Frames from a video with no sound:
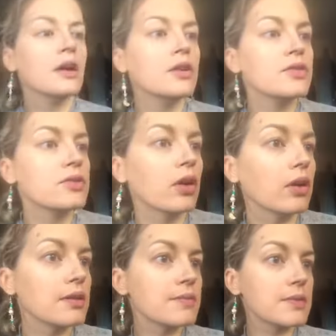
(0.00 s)
So
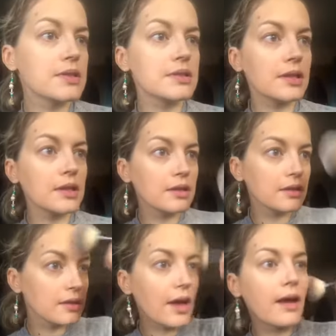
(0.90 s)
let me see.
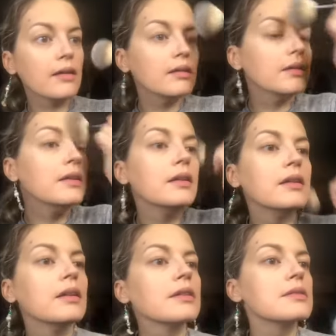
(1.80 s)
Yeah,
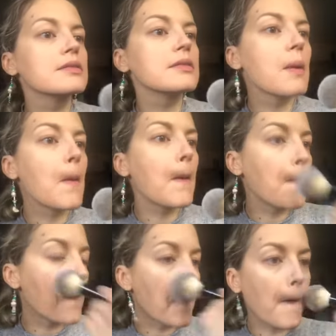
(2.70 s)
looks
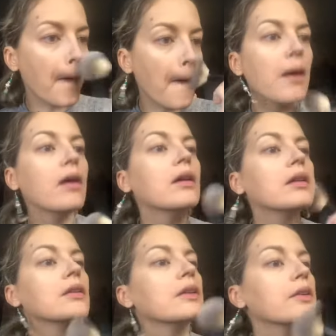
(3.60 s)
all
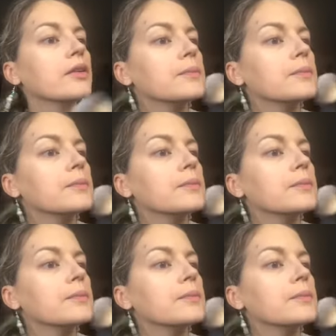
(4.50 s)
good.